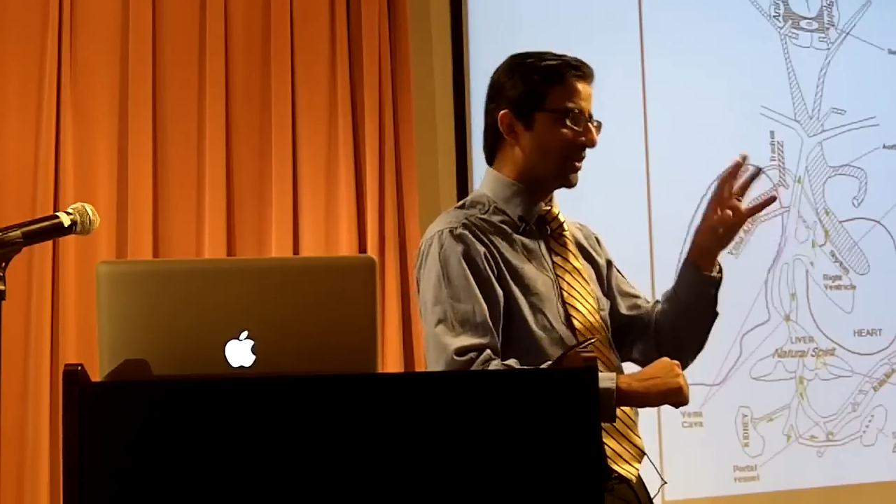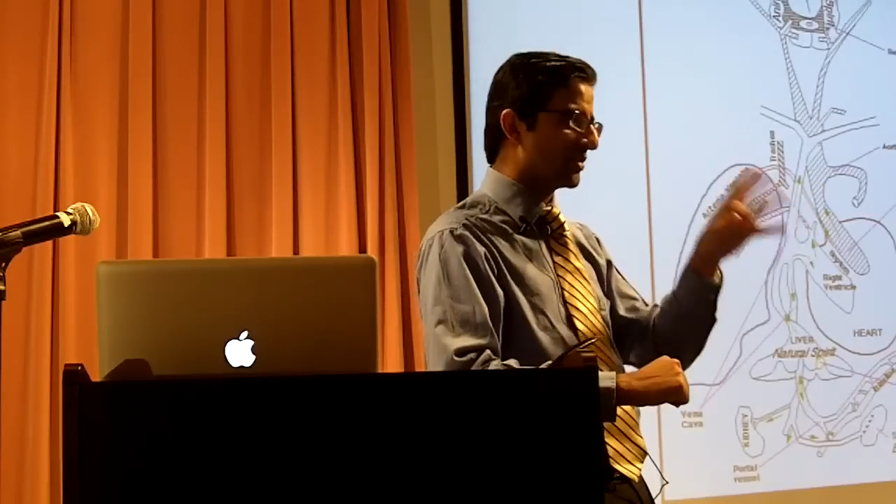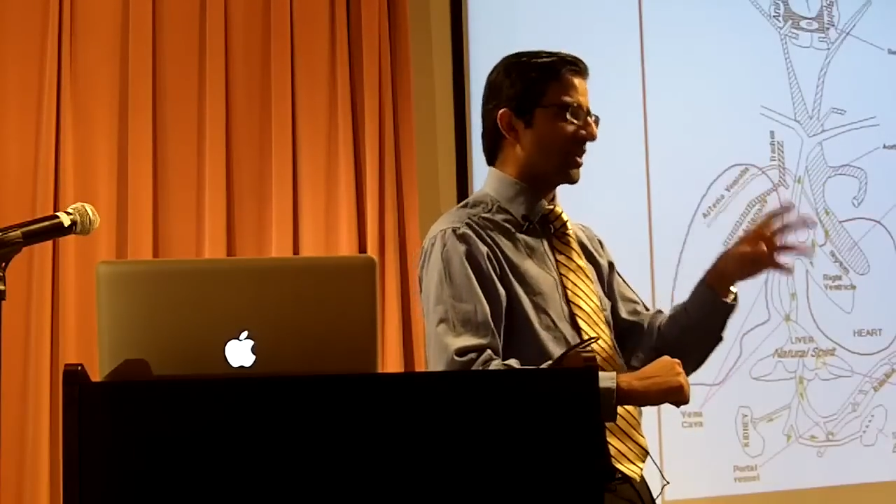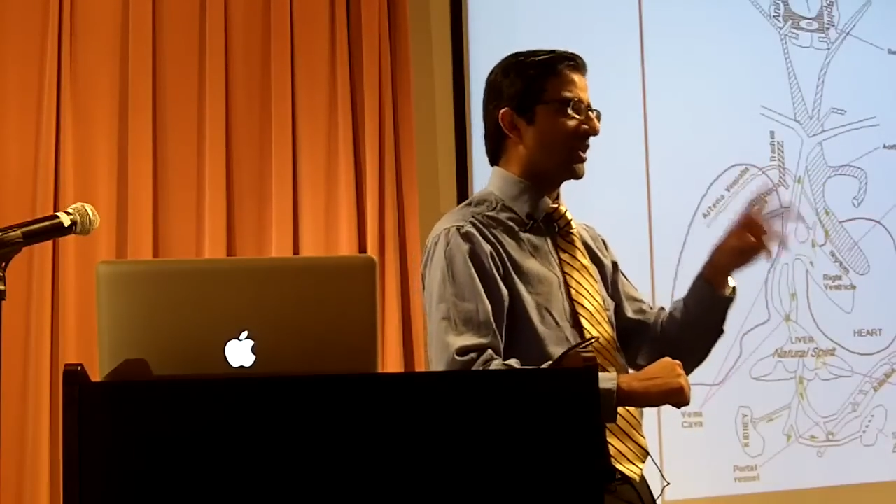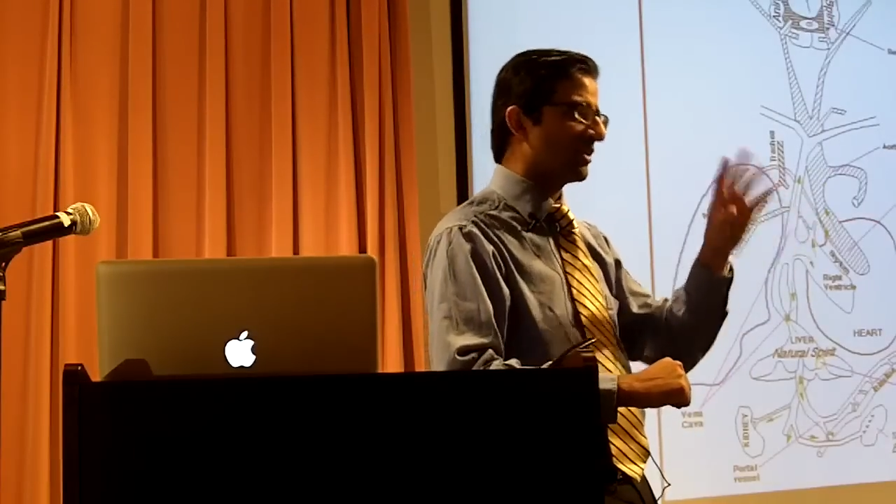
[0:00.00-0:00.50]

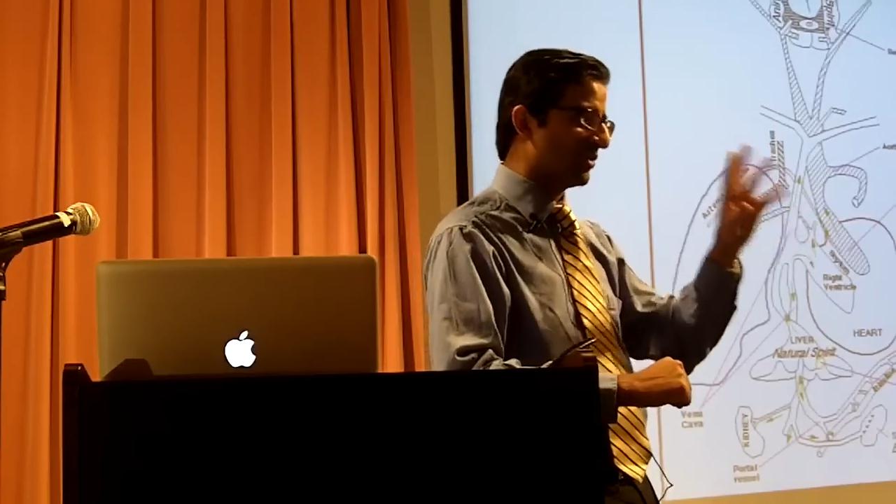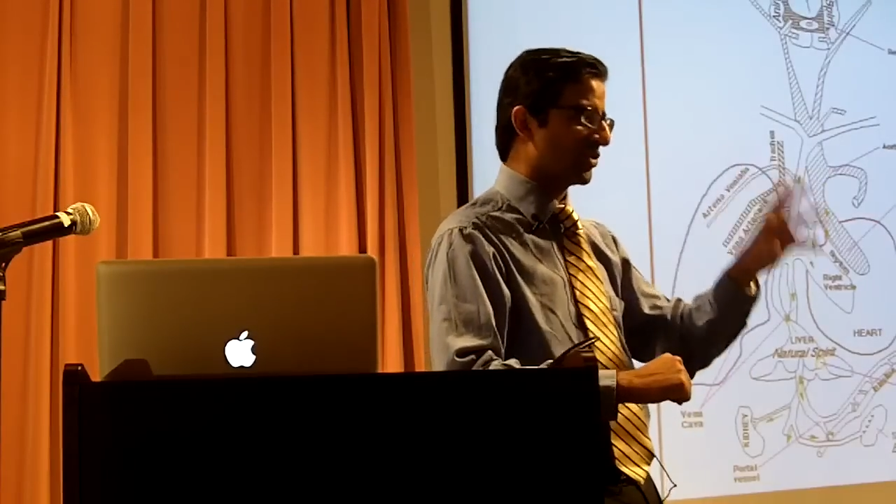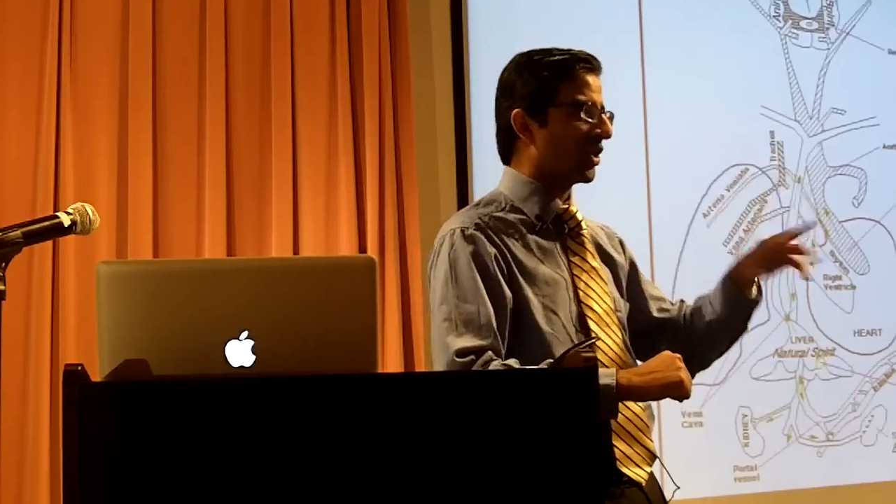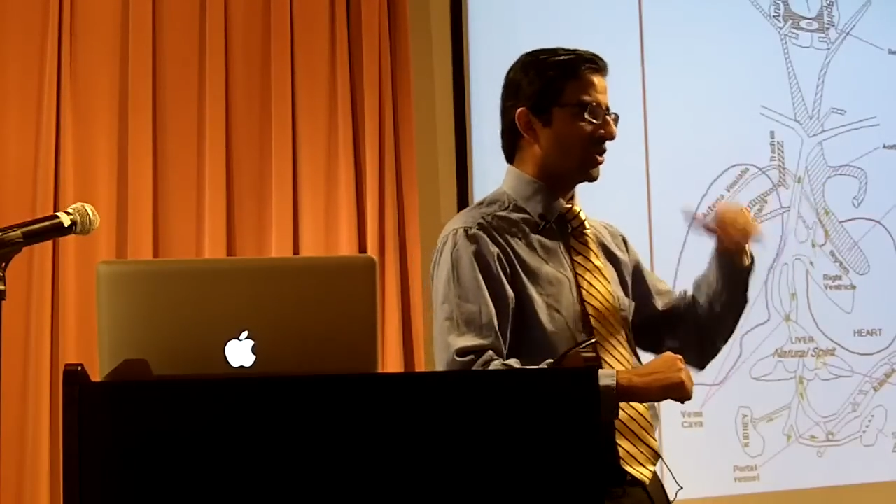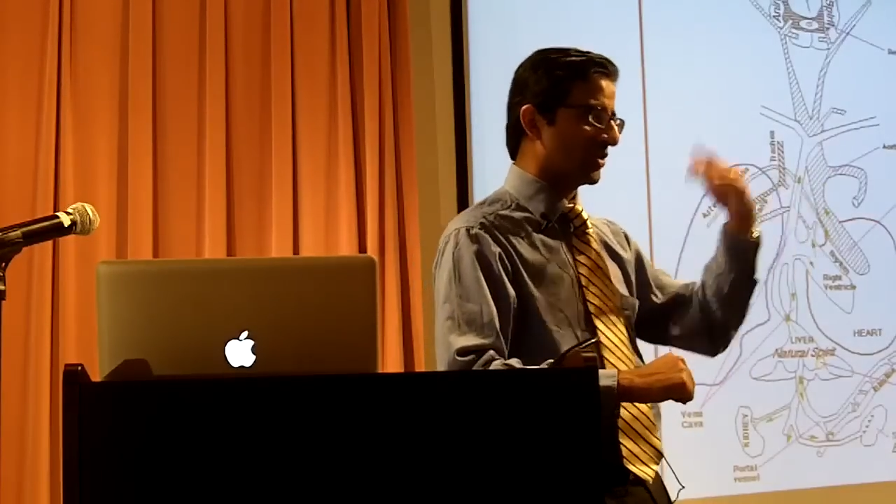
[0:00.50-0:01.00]
understanding of
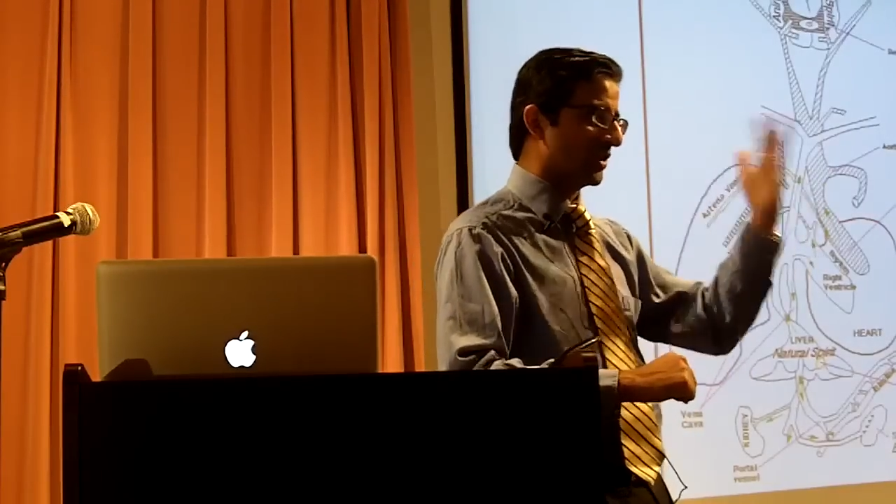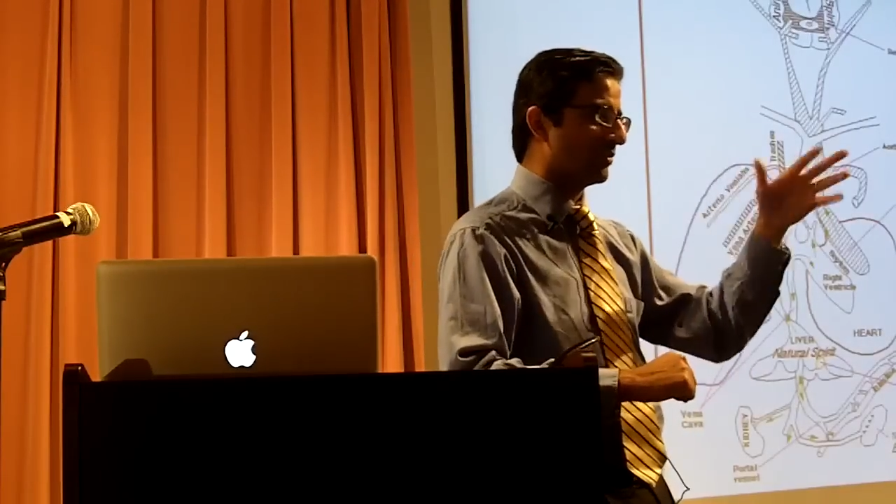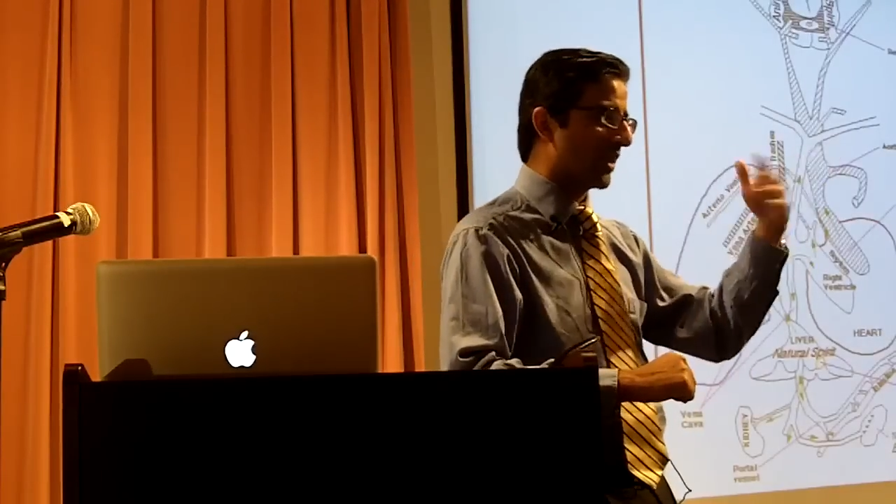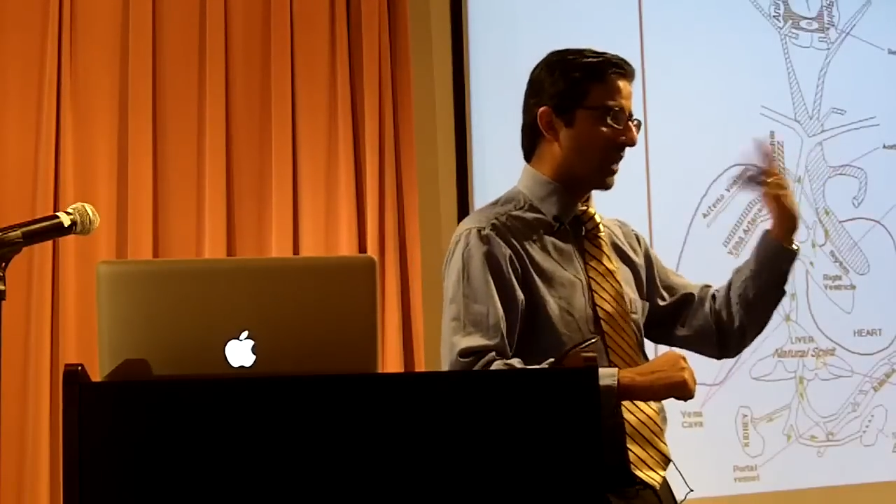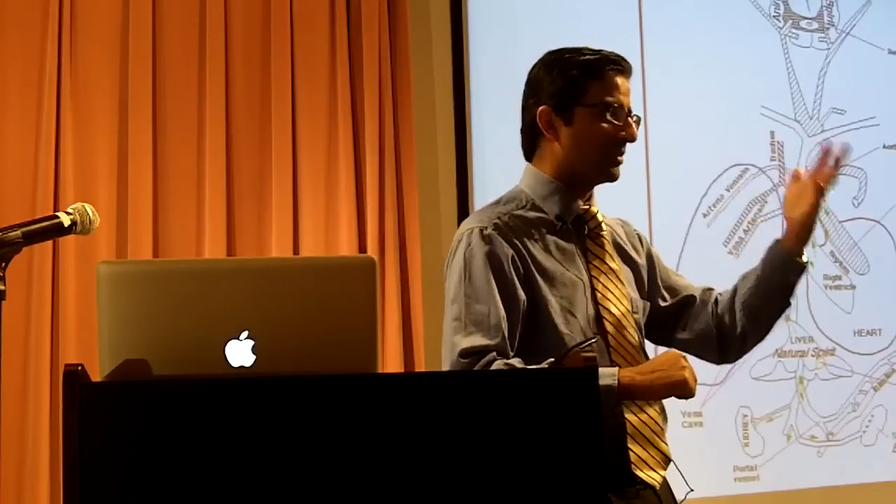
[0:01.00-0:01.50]
physiology
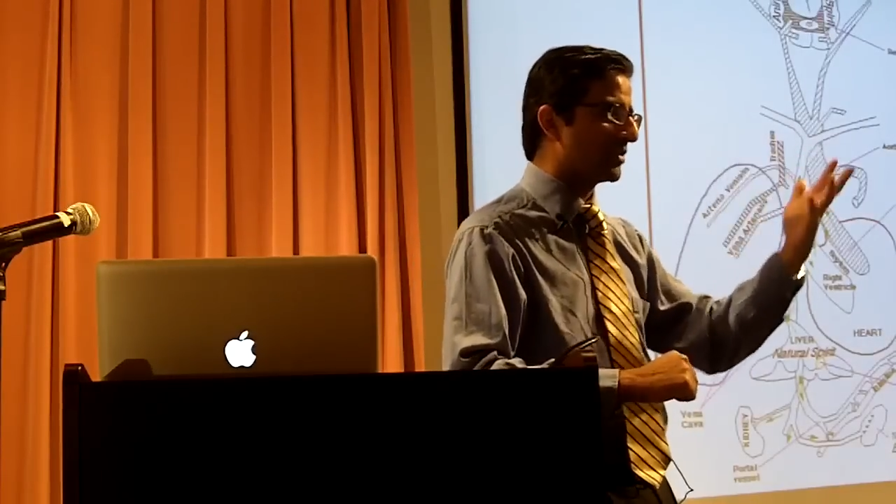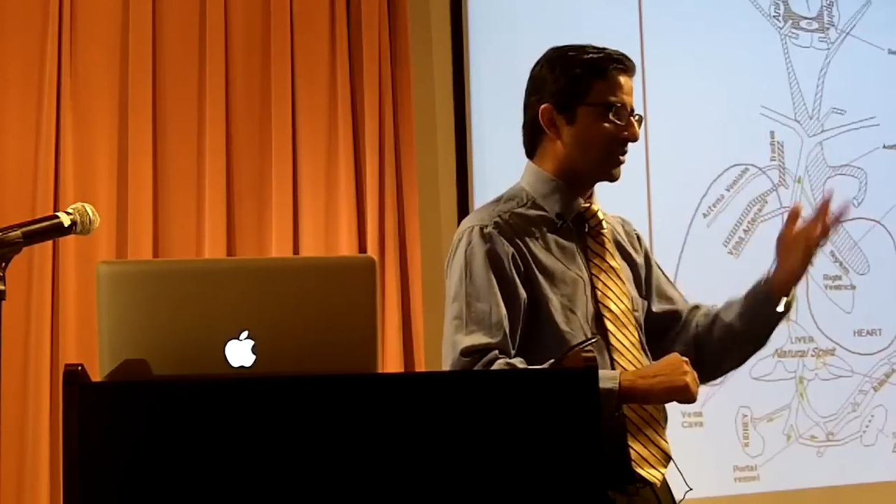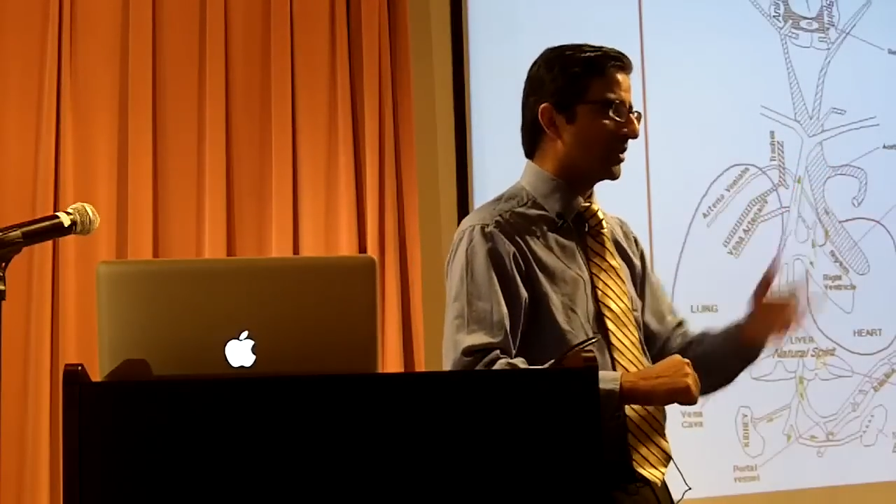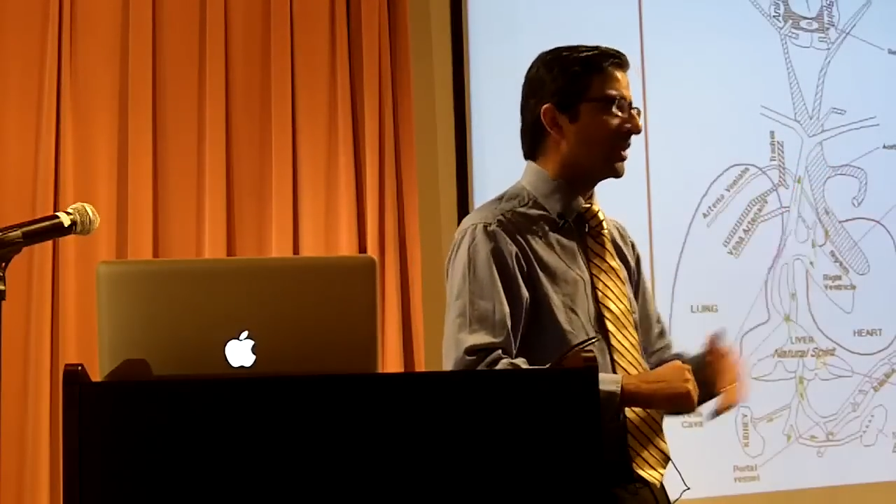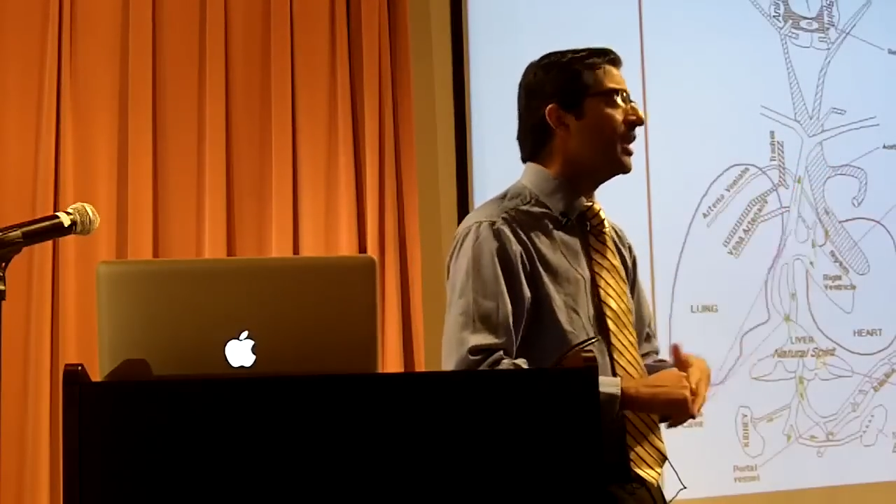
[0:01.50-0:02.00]
and what happens
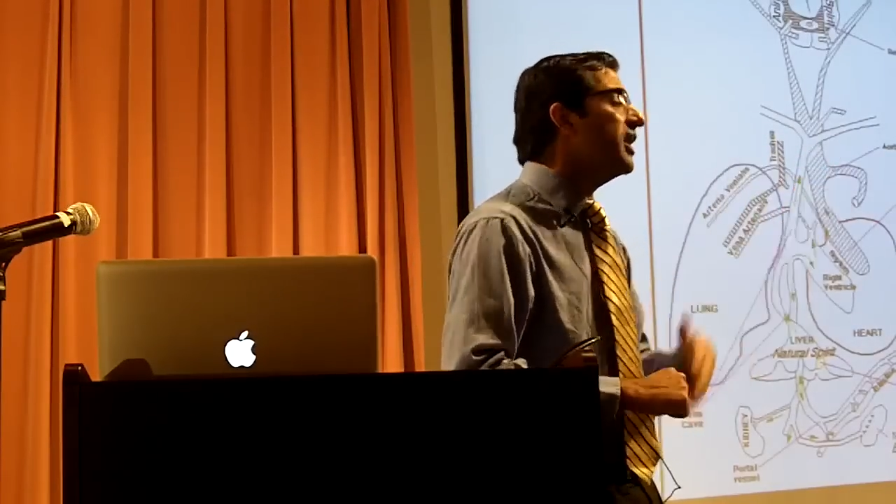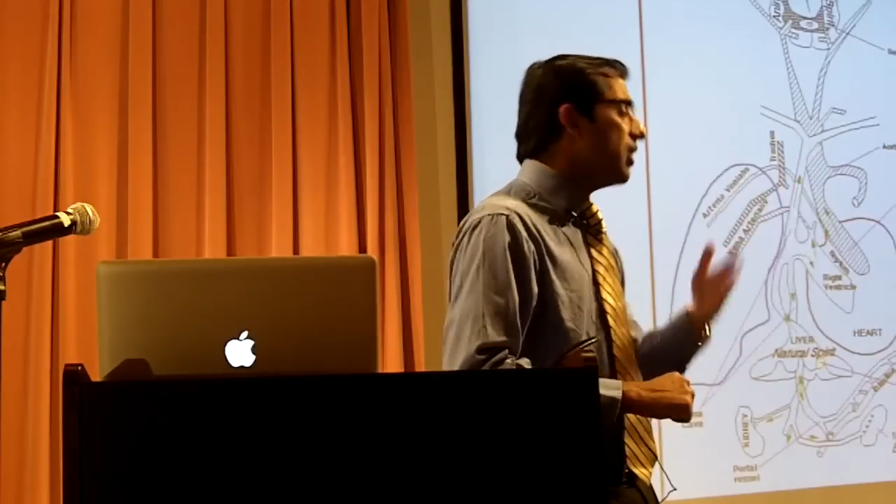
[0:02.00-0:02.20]
to it.